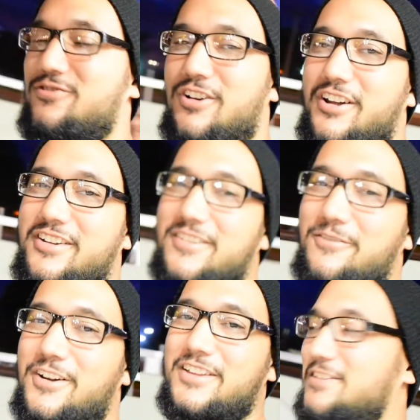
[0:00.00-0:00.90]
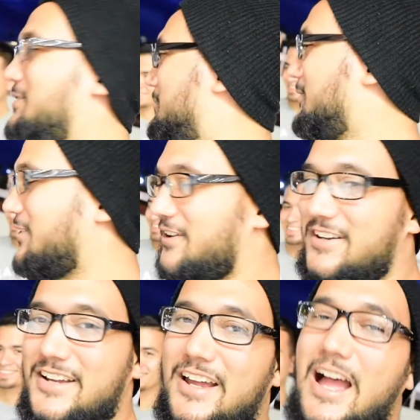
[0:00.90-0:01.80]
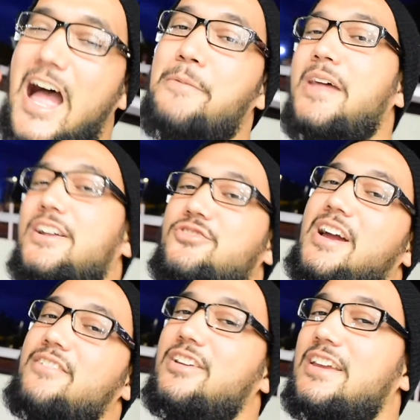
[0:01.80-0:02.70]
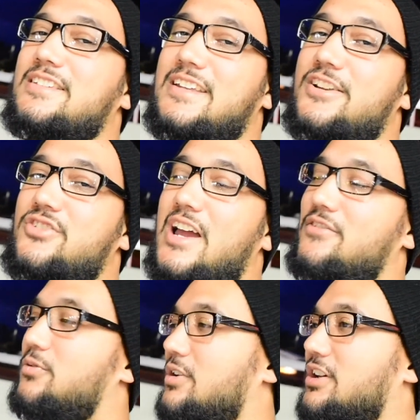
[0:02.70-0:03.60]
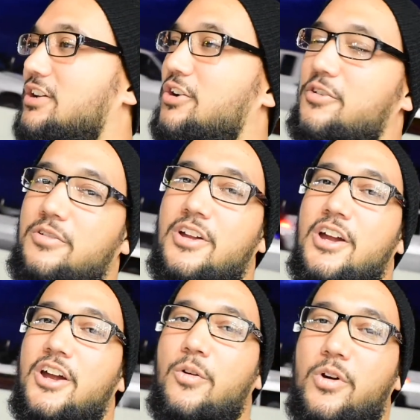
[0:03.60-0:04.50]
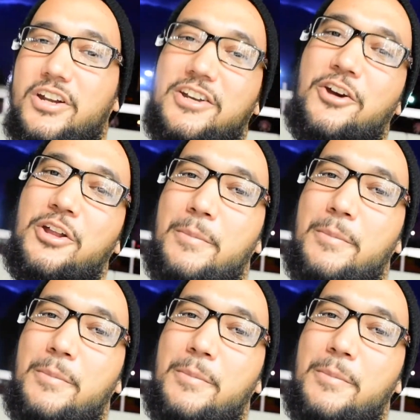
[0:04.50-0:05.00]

run with Ubor. I'm not driving. He's not driving. We're gonna go. We're gonna go to